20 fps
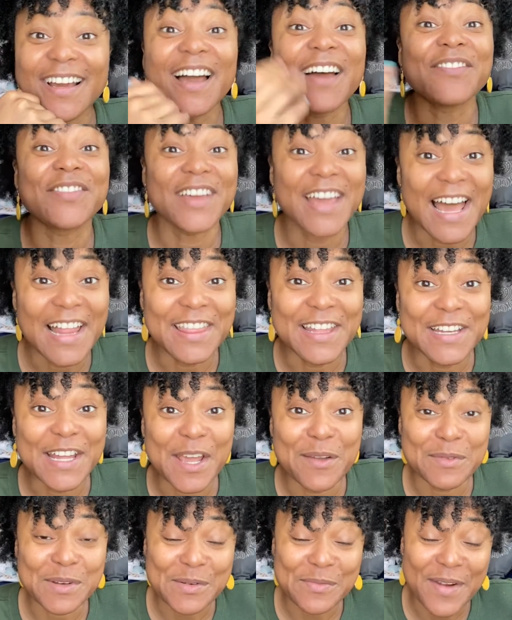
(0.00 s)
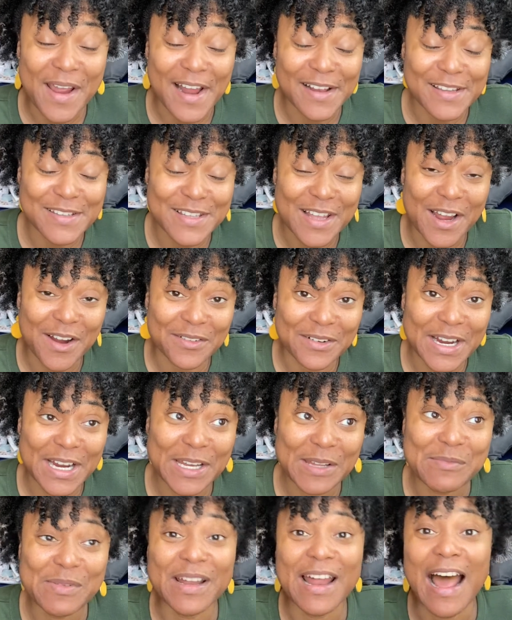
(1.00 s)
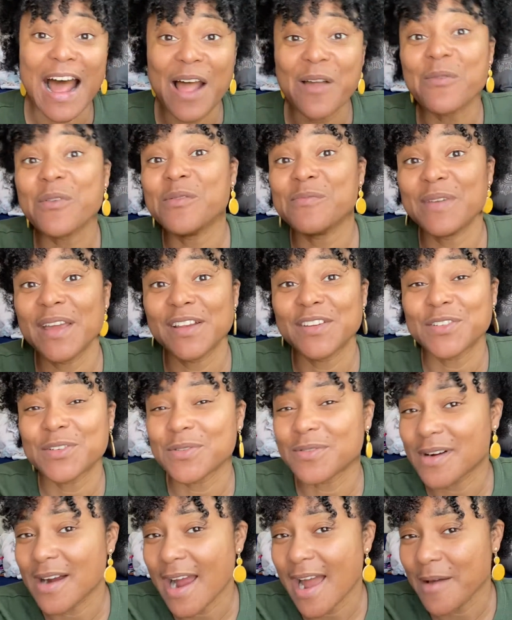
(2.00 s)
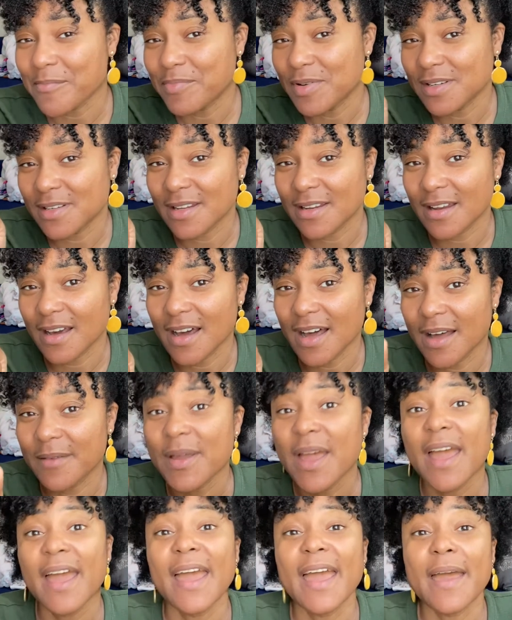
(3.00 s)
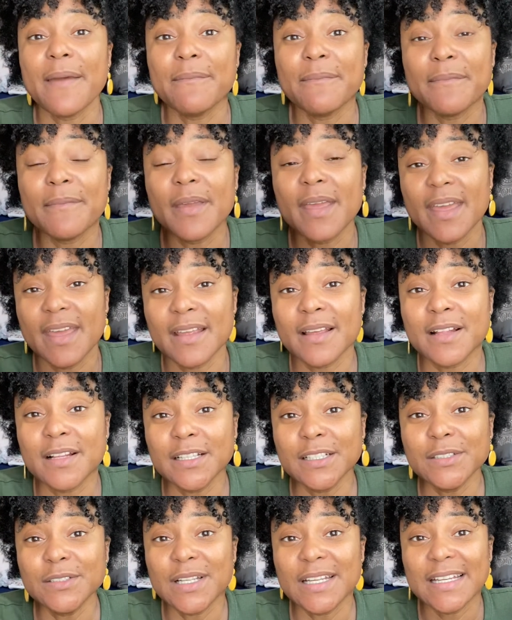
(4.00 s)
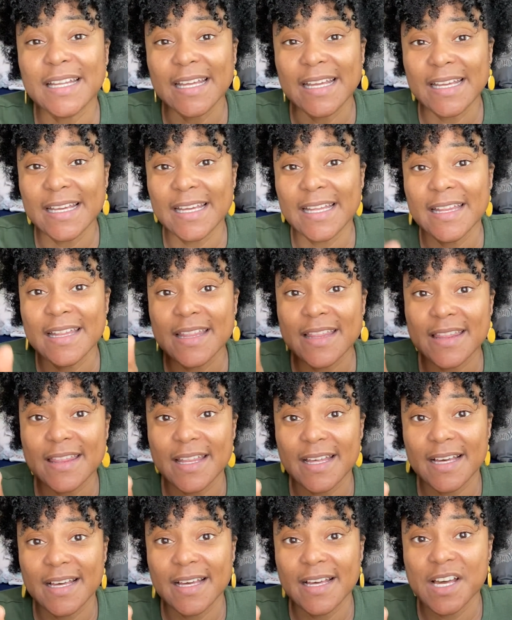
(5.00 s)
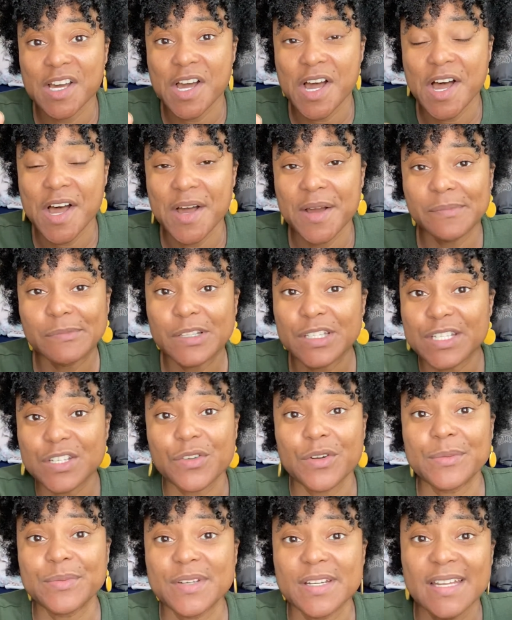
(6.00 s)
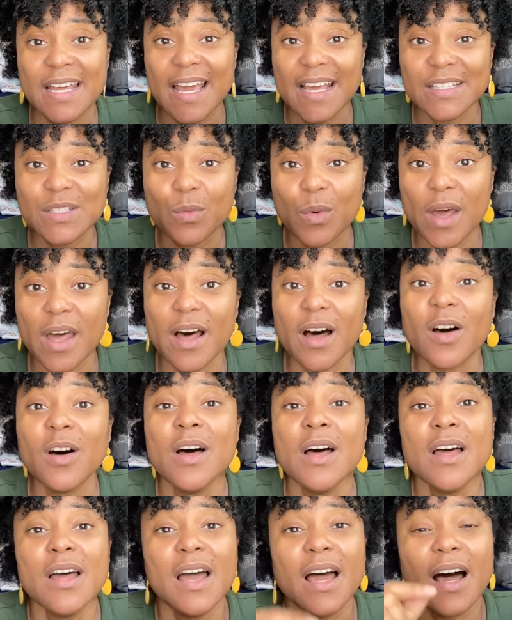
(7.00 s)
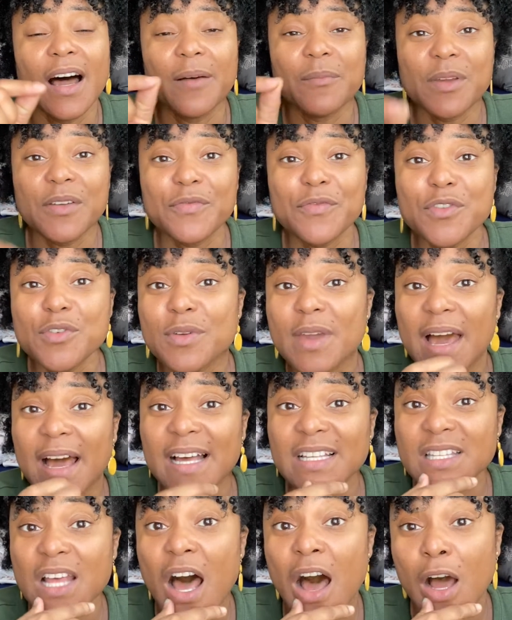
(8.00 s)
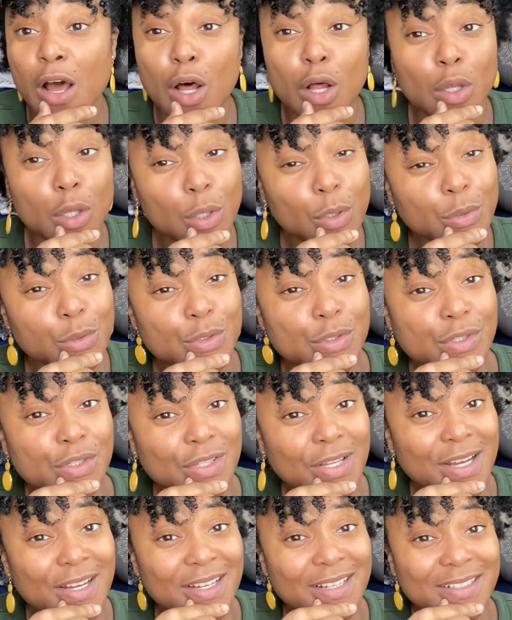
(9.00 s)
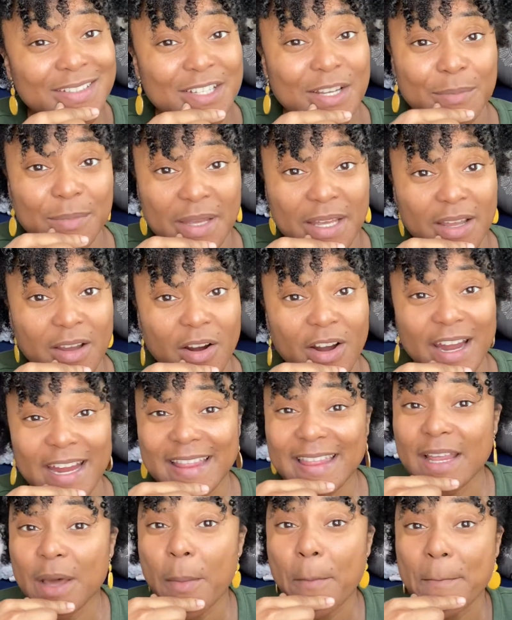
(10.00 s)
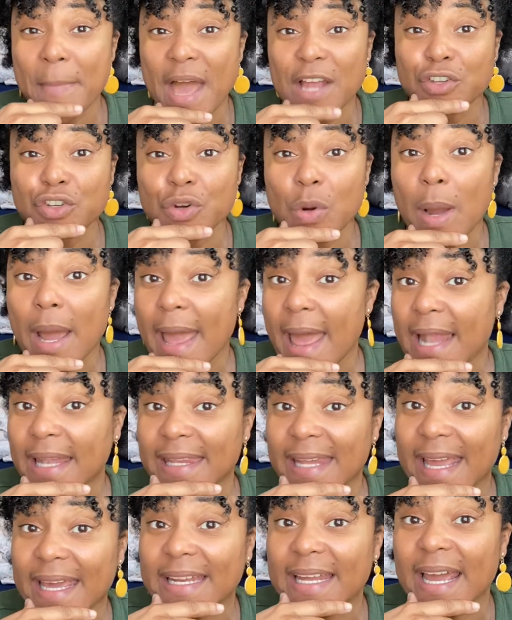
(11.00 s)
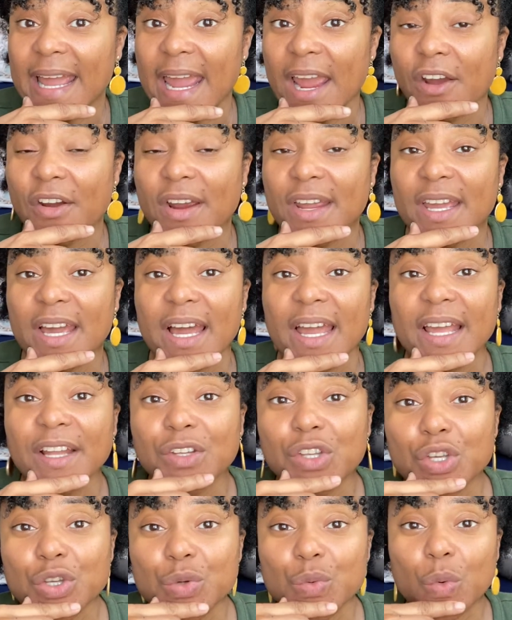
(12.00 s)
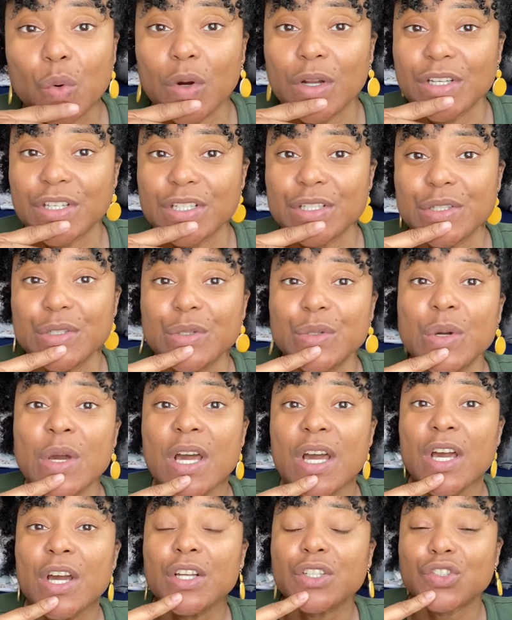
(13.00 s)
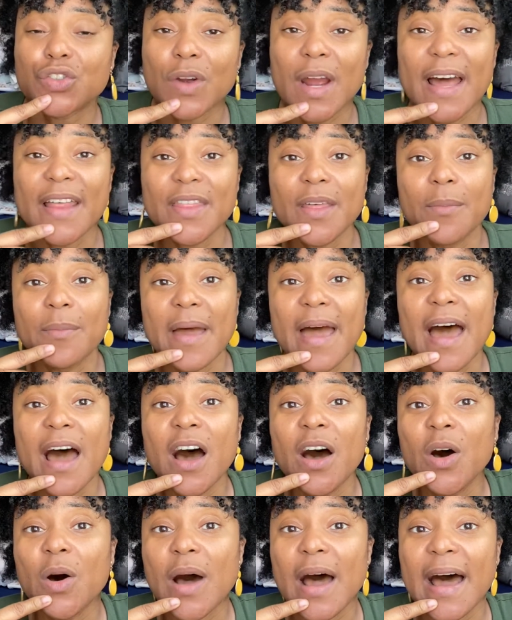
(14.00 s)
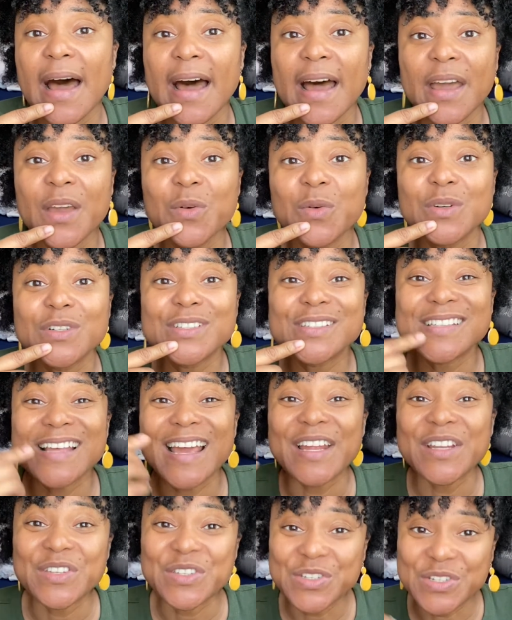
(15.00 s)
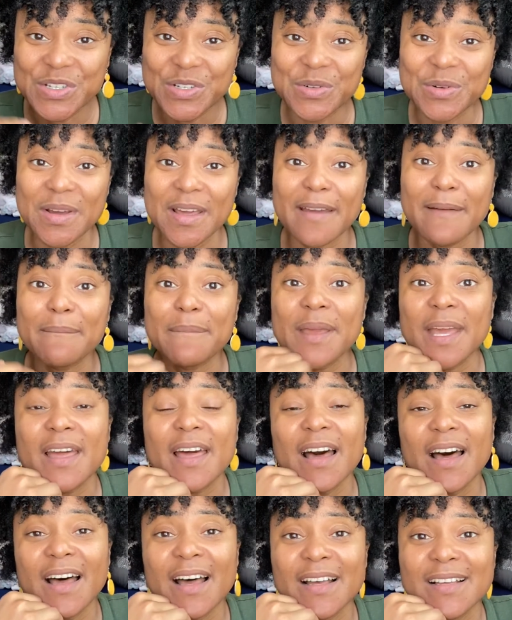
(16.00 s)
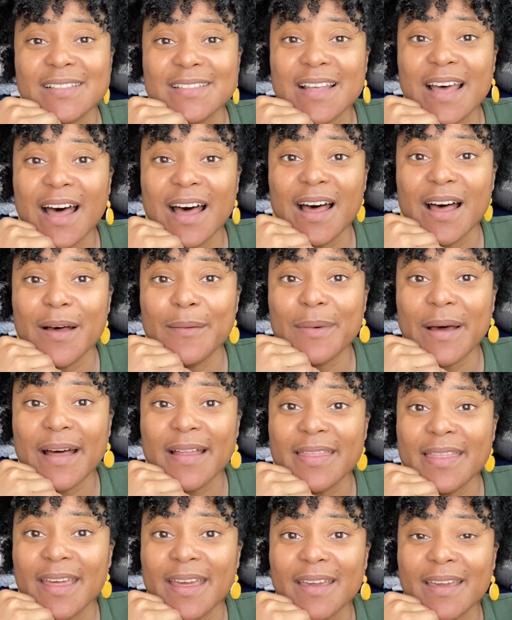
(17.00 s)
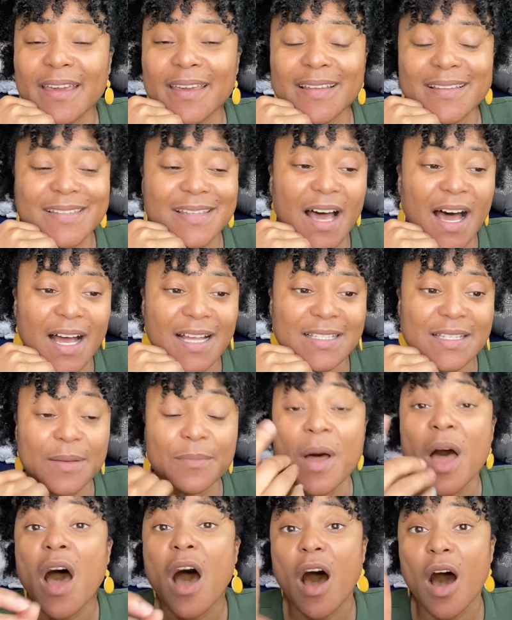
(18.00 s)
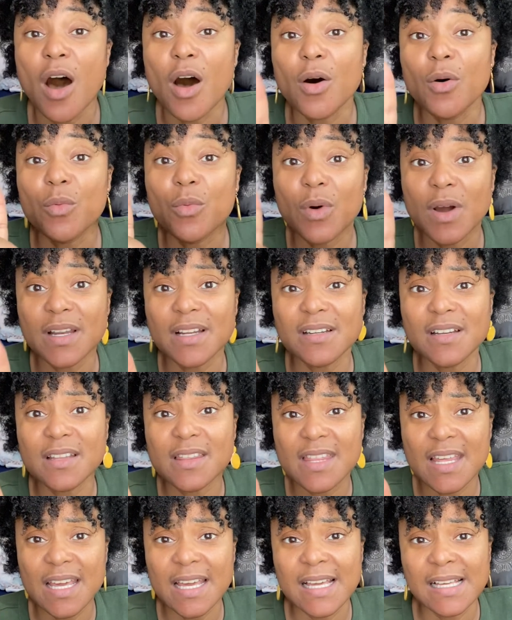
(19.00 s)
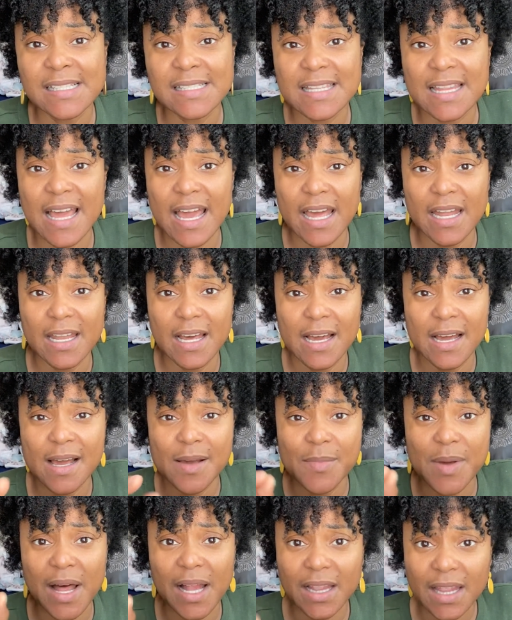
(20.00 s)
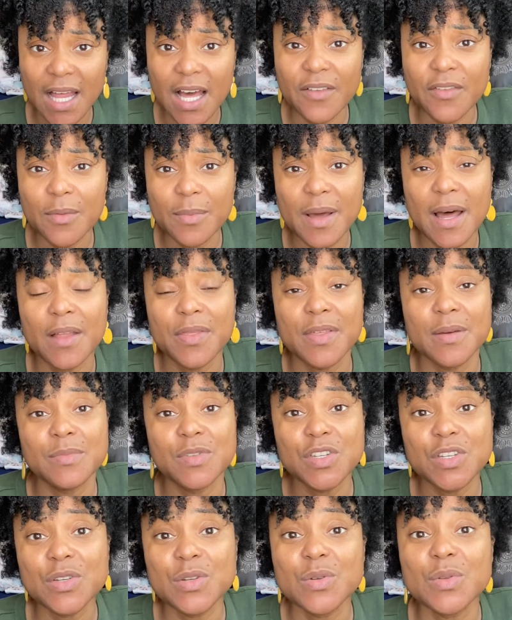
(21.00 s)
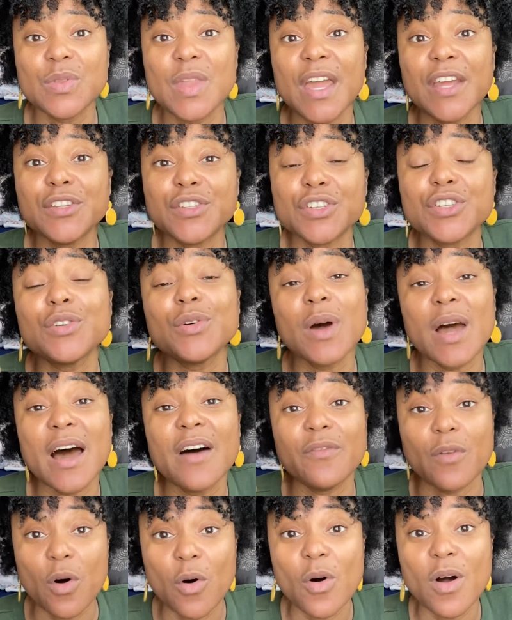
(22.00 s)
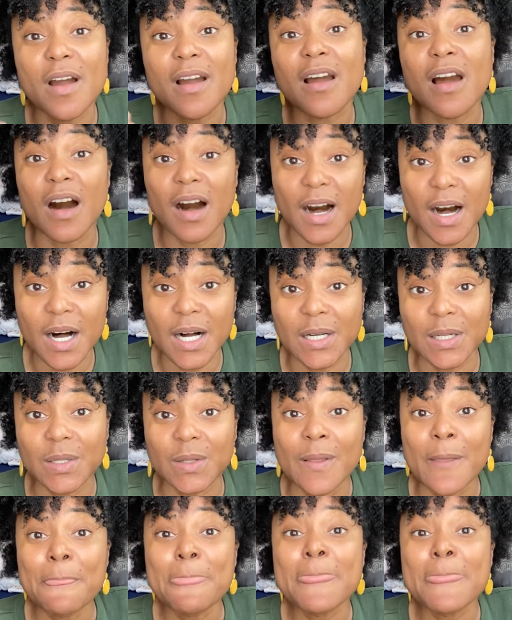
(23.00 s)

I forgot the name of the practice already, but I will make sure I put it up and include it in the um, description as well. Um, if you guys are close to me or in the metro Atlanta area and you want to try them out, I will say do it, because um, I think it's awesome. Oh, one of the things that um, I love about them too, they do have on-call.